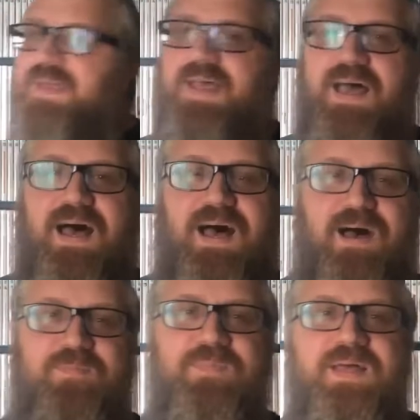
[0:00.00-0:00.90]

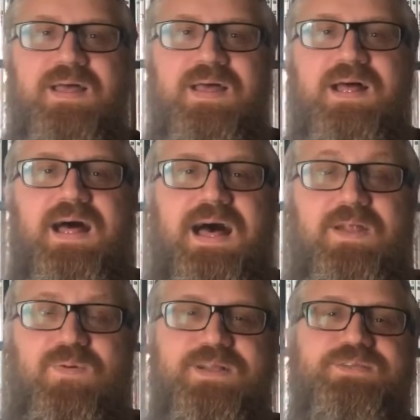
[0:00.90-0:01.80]
I
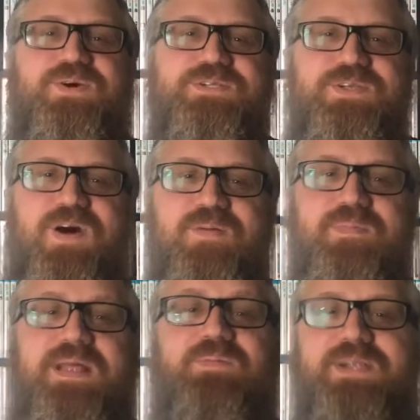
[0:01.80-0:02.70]
don't want to talk too
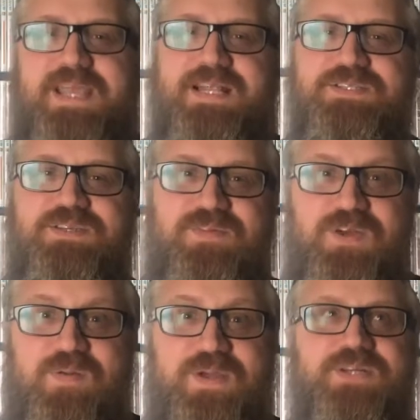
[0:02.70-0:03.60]
long. I want to get into the
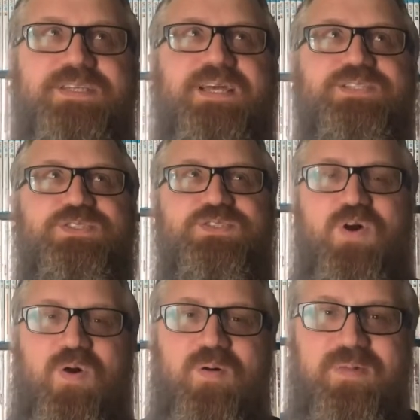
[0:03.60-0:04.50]
video because there's
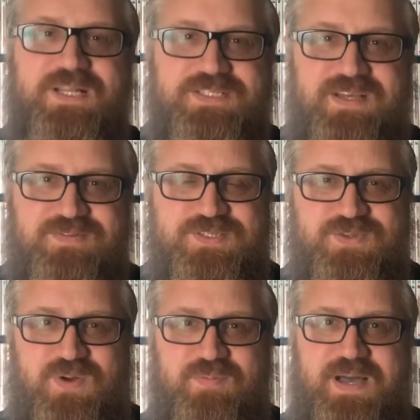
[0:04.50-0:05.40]
so much stuff to
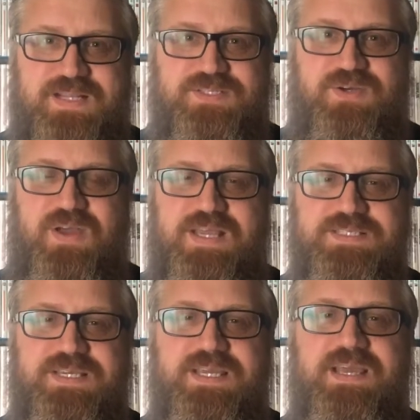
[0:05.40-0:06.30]
talk about. It's
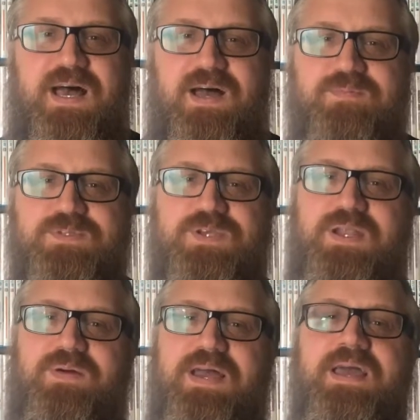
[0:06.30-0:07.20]
crazy. So
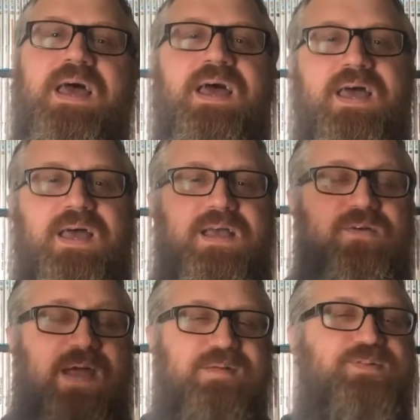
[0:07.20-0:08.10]
anyway,
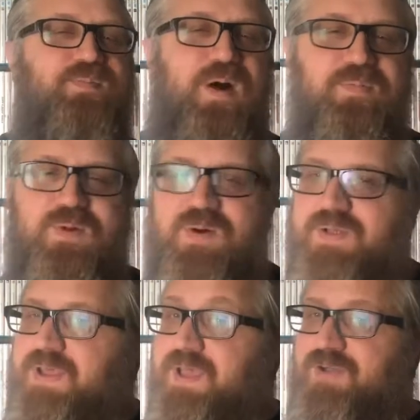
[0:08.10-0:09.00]
grab some
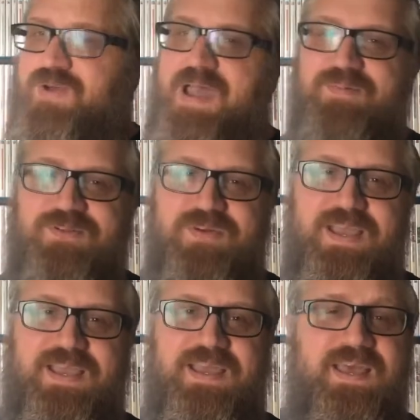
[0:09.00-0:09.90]
popcorn, grab a
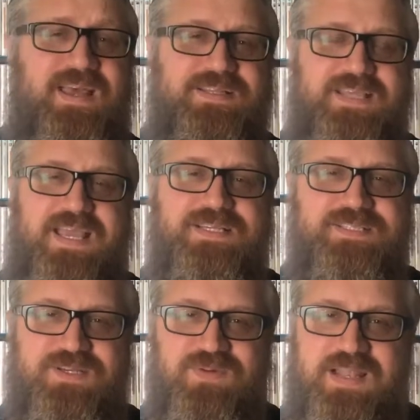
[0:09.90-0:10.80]
drink, take a
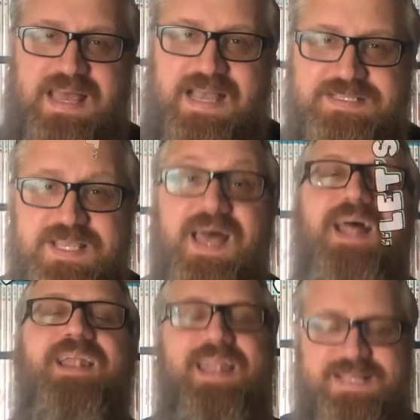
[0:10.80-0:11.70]
seat, relax.
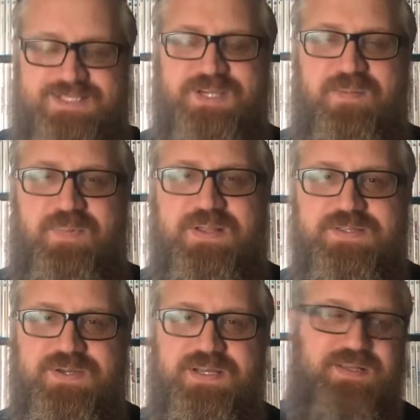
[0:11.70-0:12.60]
Let's jump
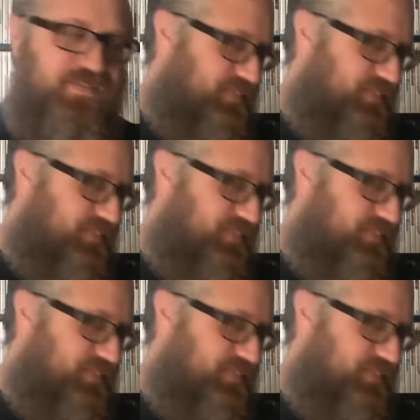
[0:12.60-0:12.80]
into it.